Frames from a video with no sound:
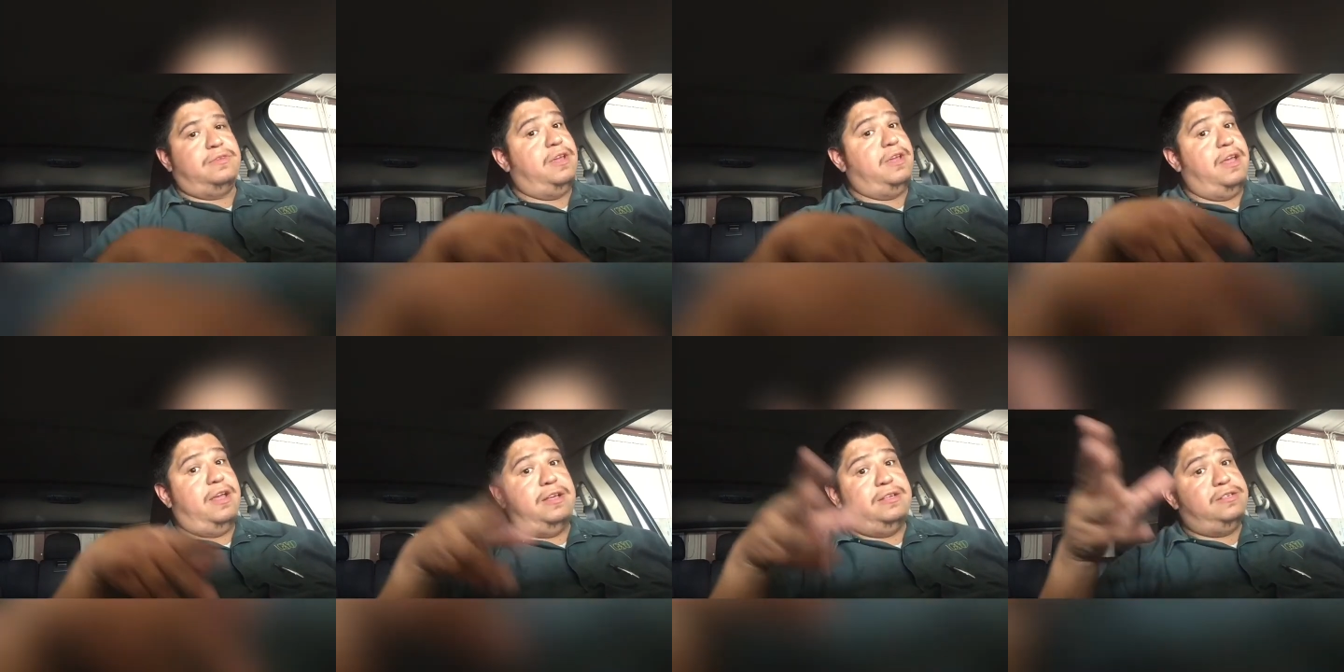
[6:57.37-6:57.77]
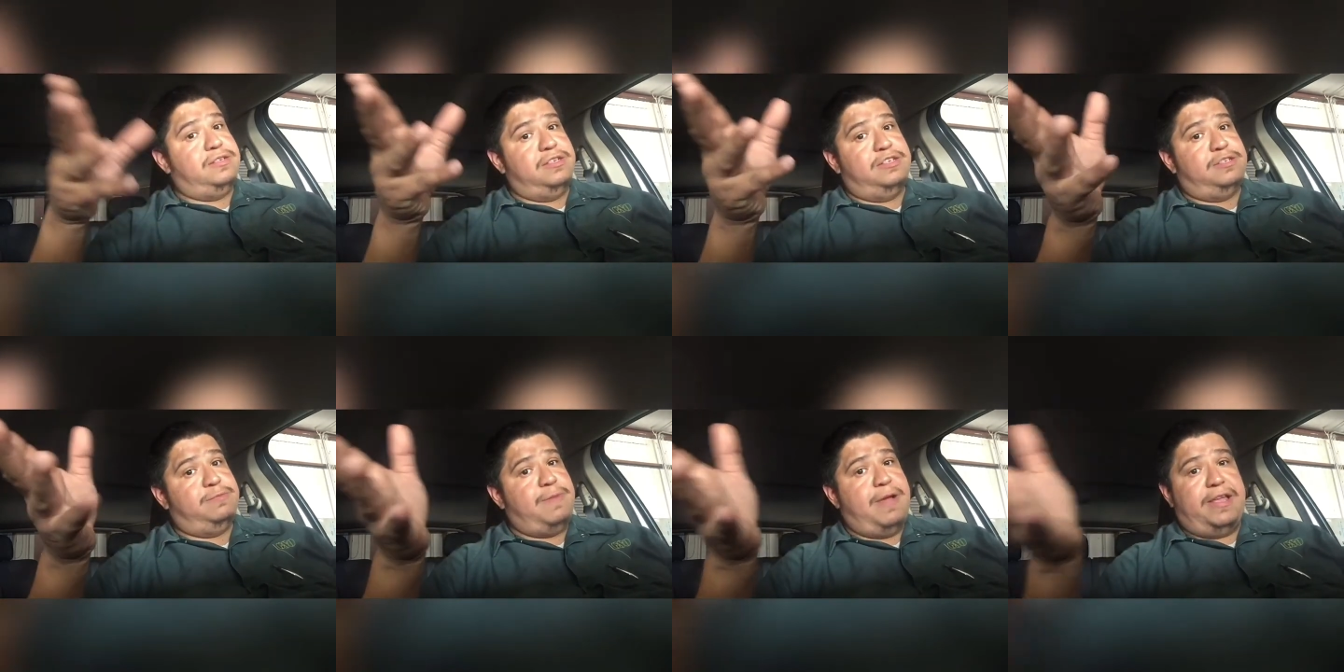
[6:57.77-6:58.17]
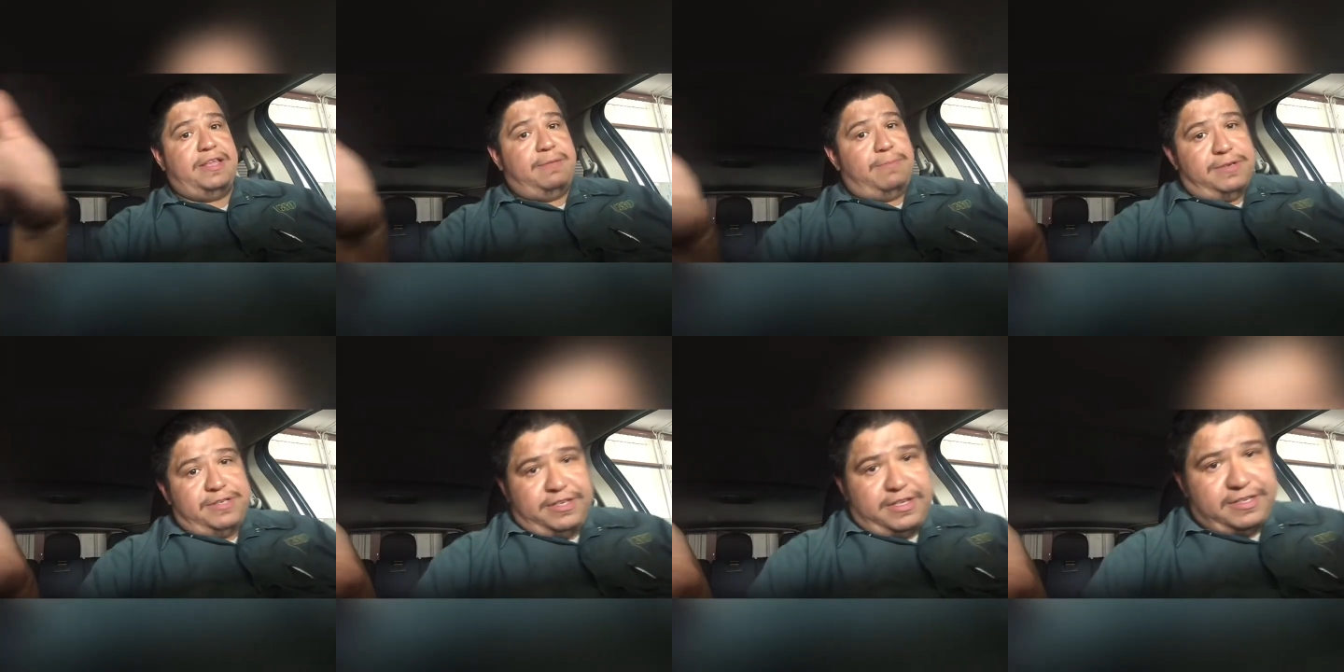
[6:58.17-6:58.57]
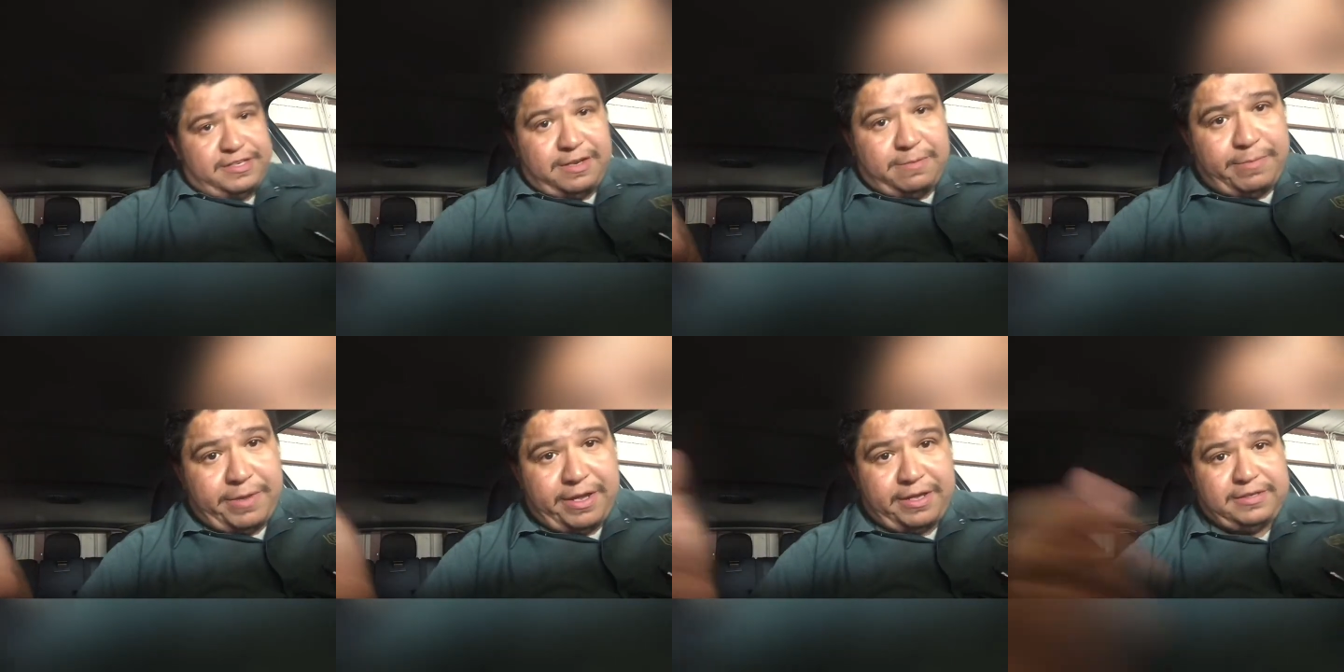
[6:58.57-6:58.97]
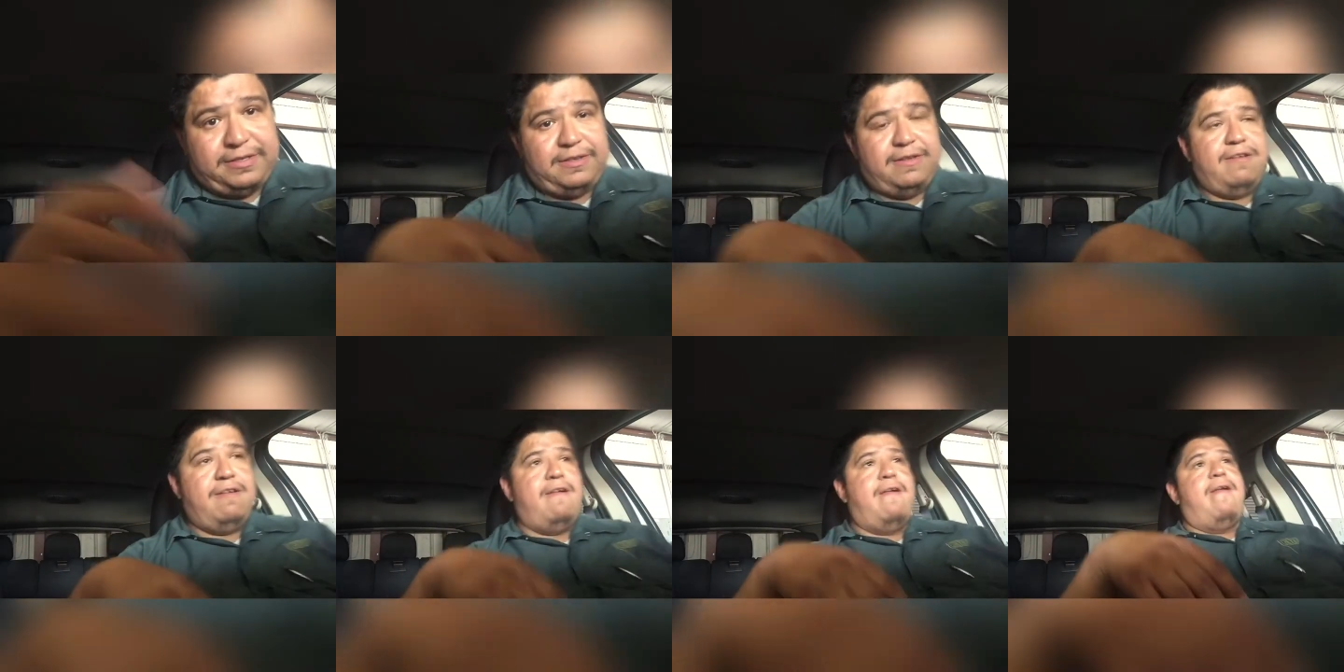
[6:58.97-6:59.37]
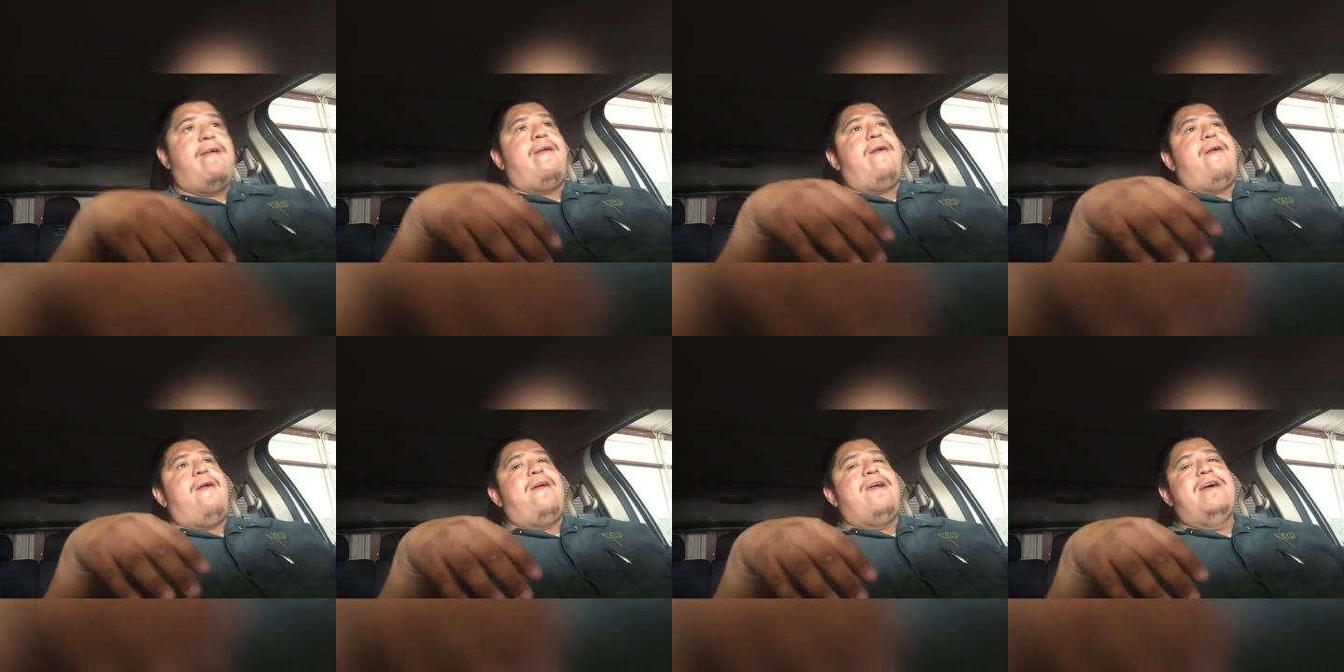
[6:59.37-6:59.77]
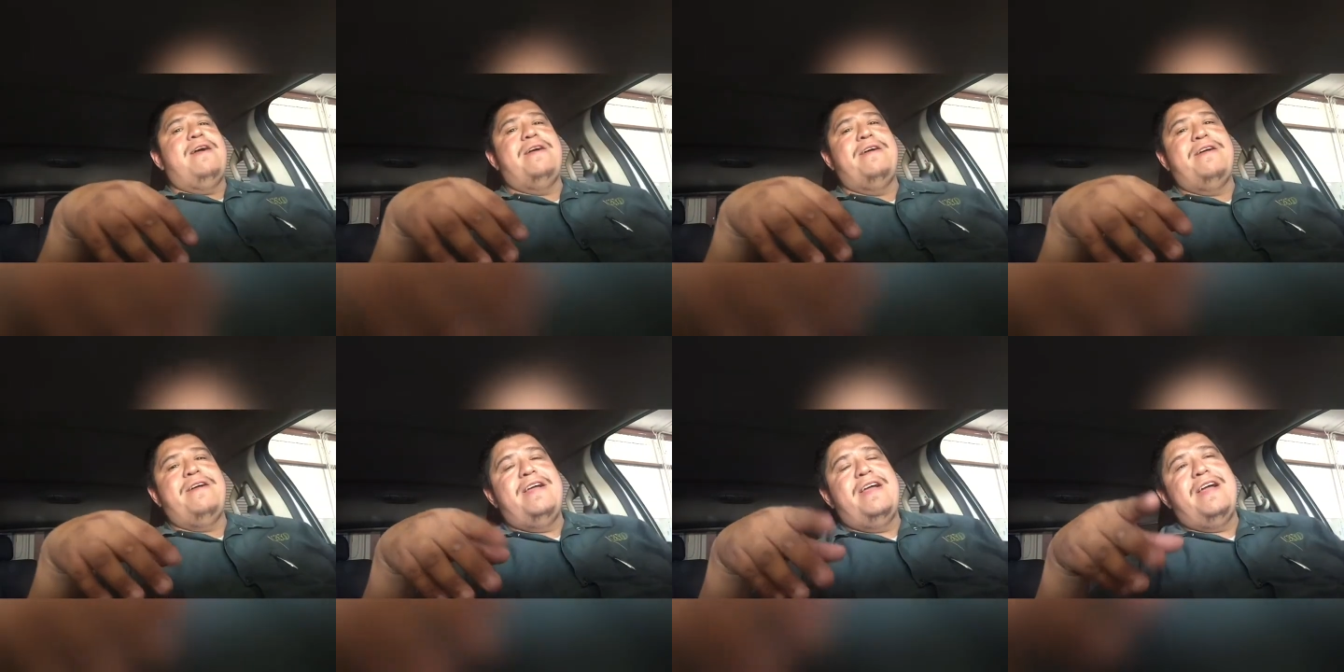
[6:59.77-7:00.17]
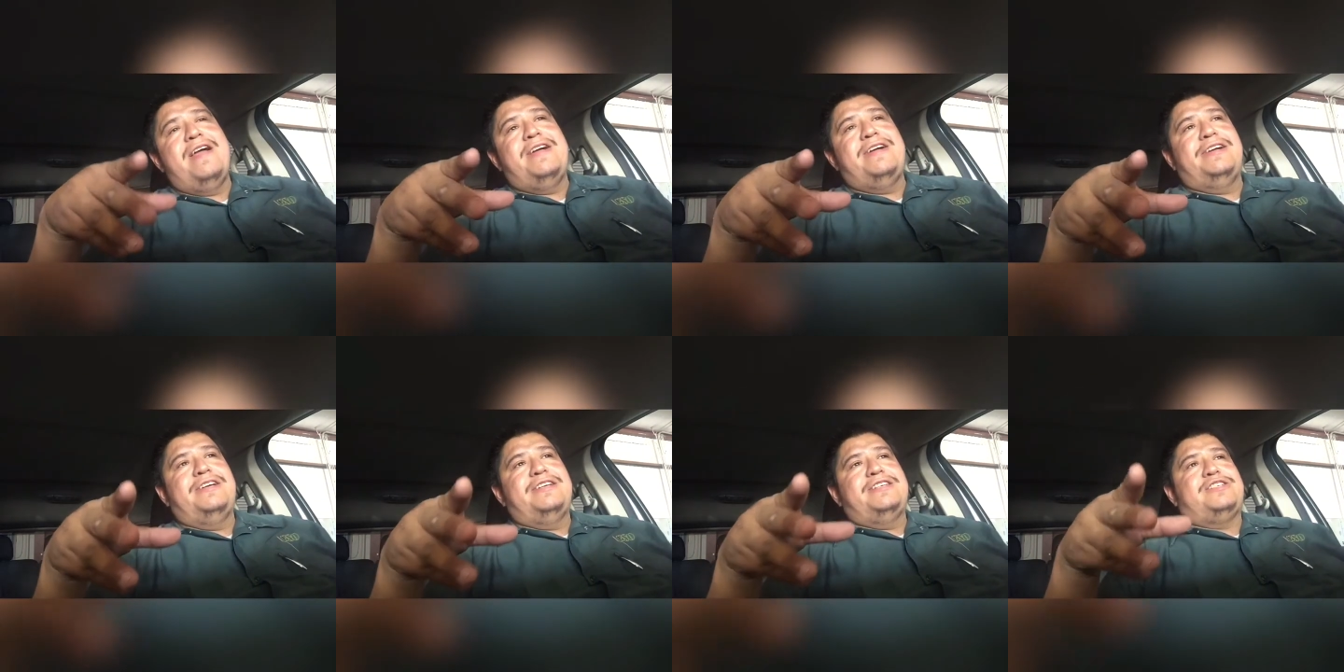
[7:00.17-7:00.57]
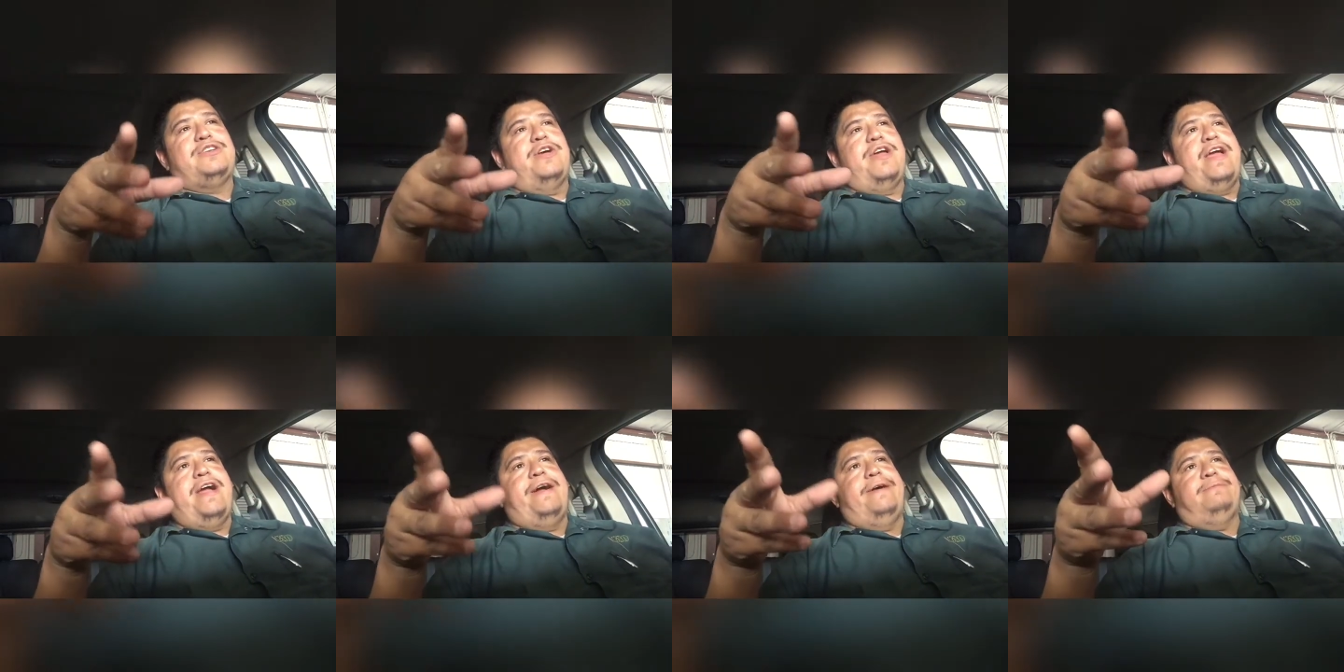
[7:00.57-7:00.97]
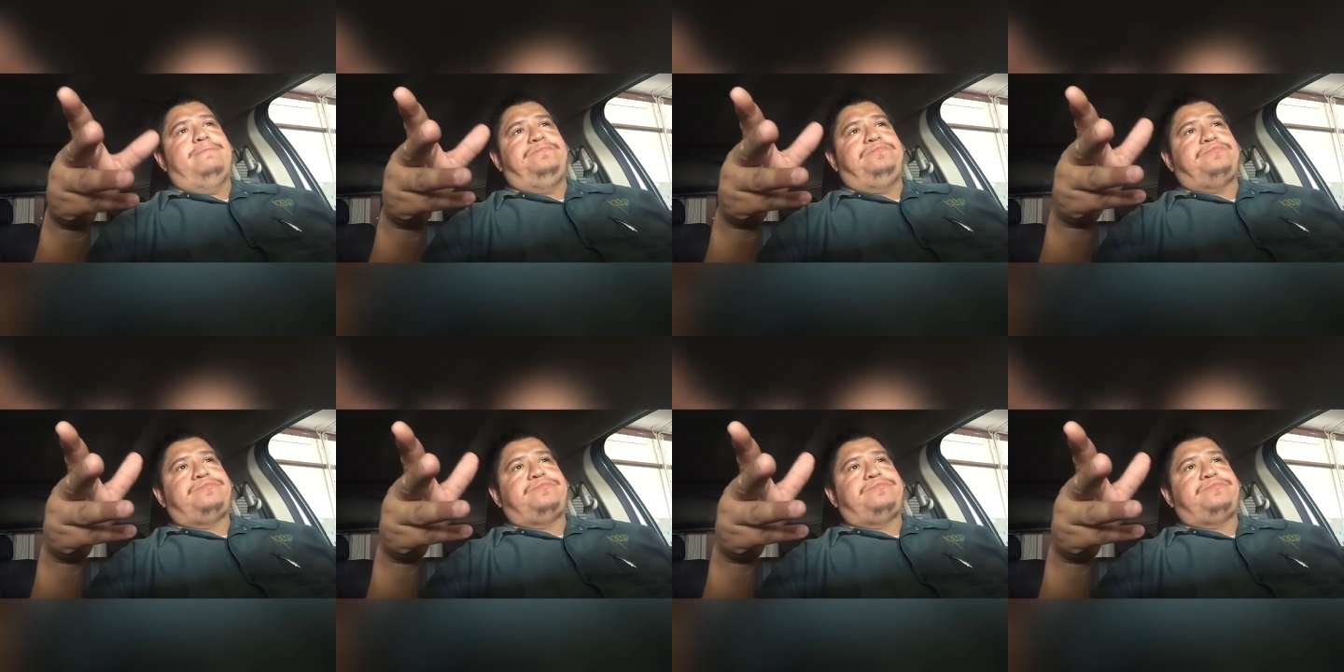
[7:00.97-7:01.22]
Yes, she's Hispanic, but she doesn't like beans. So yeah,